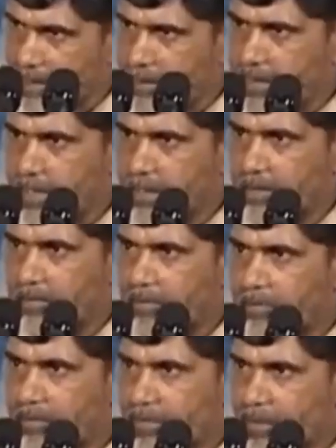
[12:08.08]
in America,
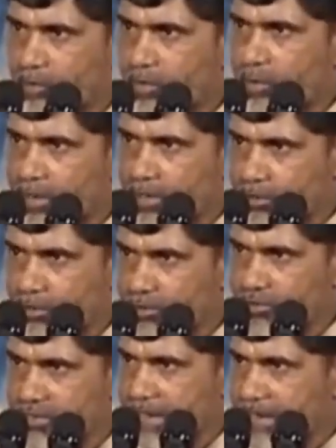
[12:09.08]
we wanted to
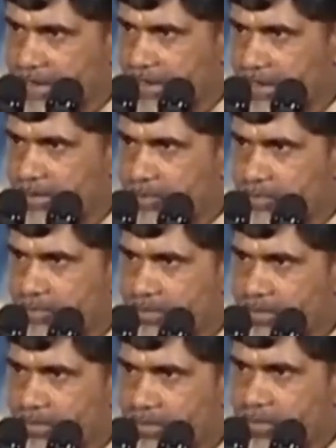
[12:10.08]
use IT
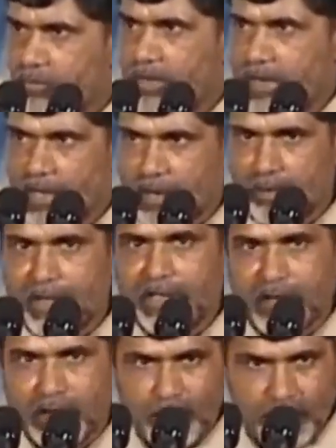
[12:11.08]
for helping
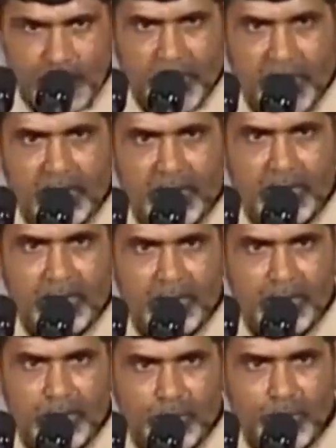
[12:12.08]
the common man.
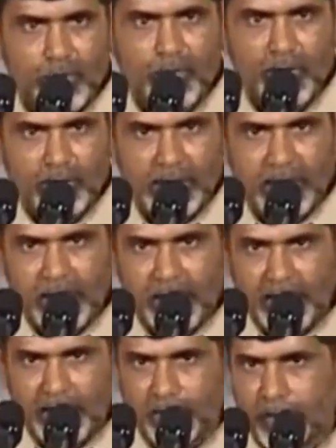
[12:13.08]
We wanted to
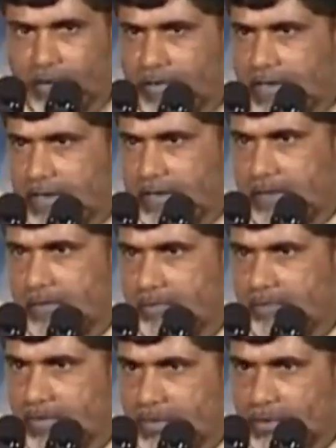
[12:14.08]
eradicate poverty
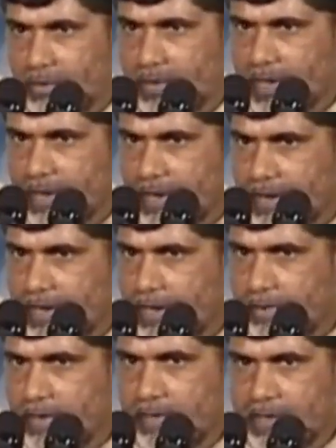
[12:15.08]
to
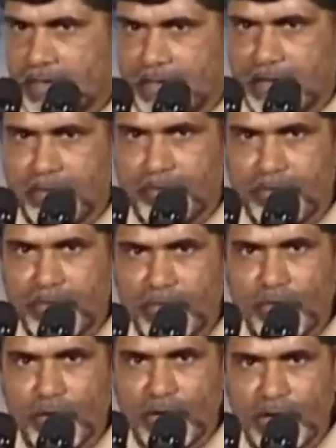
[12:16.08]
eradicate poverty,
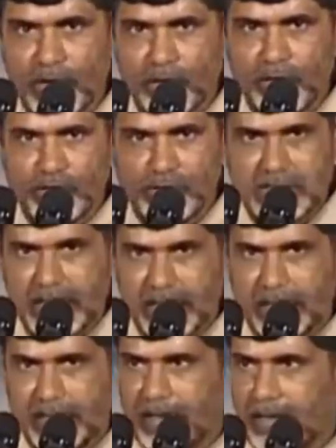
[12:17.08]
we want to use
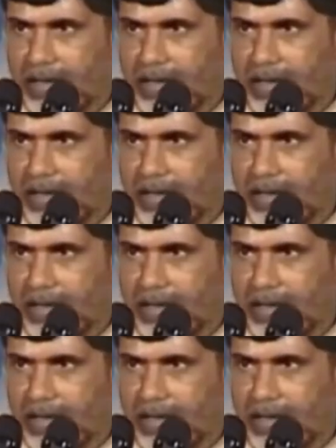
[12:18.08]
IT